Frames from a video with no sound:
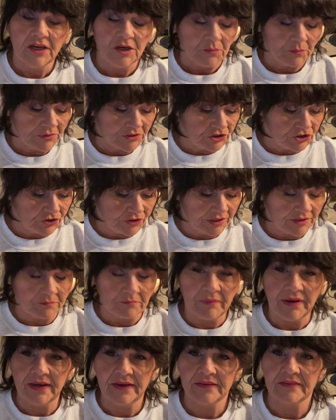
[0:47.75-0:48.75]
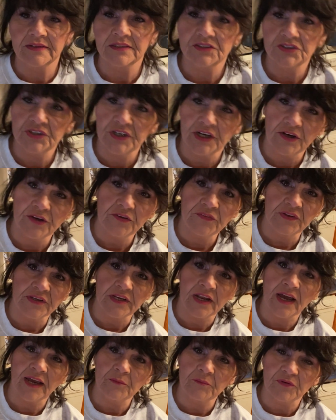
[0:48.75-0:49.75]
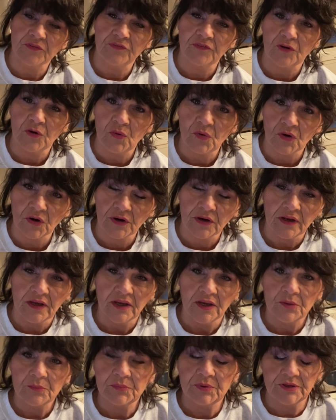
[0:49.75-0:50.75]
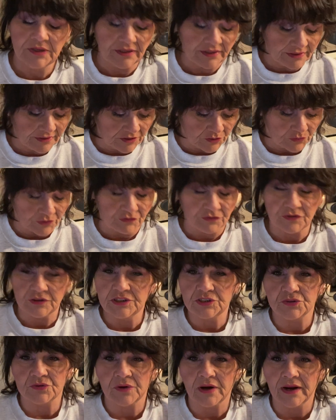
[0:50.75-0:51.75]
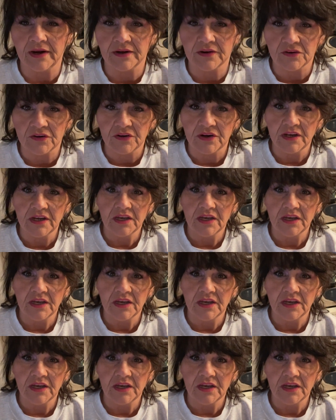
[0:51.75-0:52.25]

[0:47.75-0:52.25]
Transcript: but you can make this dough the night before, put it in the refrigerator,